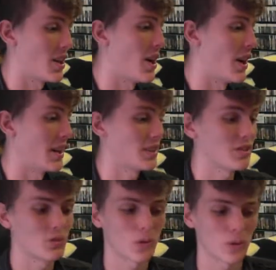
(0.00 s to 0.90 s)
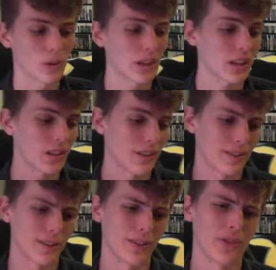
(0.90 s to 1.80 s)
It
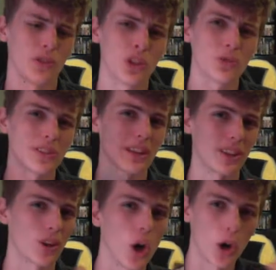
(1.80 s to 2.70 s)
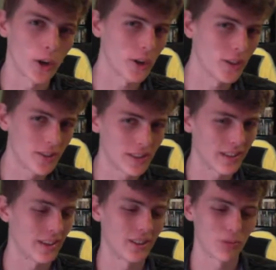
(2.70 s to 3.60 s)
uses, like, cards,
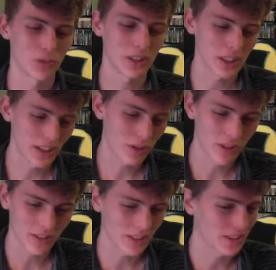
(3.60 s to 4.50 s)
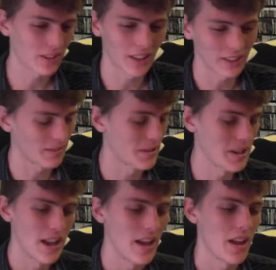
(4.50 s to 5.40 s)
and it's really interesting. Like,
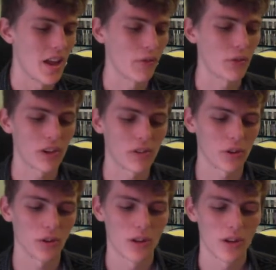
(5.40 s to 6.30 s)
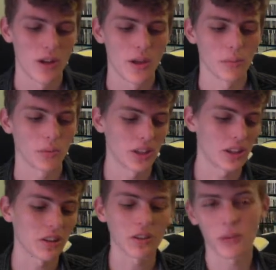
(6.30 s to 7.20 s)
if you've ever played
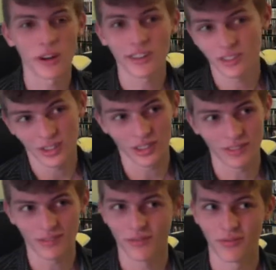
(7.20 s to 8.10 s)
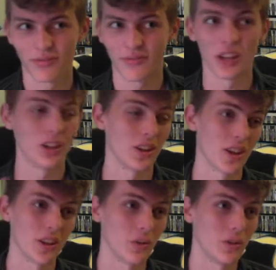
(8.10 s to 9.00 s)
Kingdom Hearts, like, any of the
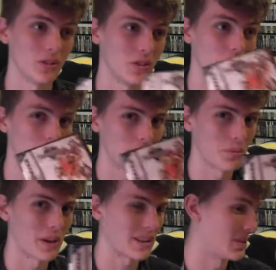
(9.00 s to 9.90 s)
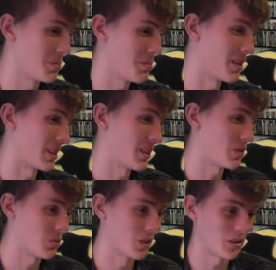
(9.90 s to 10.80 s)
other ones, don't expect it to be like this
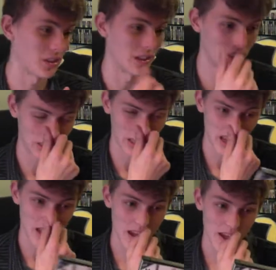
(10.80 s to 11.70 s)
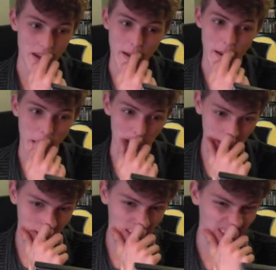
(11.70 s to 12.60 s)
one, because it's
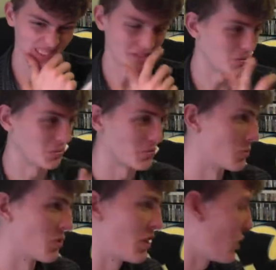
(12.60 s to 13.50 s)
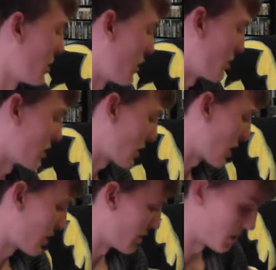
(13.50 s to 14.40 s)
just very different. It's kind
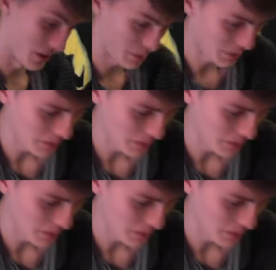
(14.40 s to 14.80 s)
of hard to explain,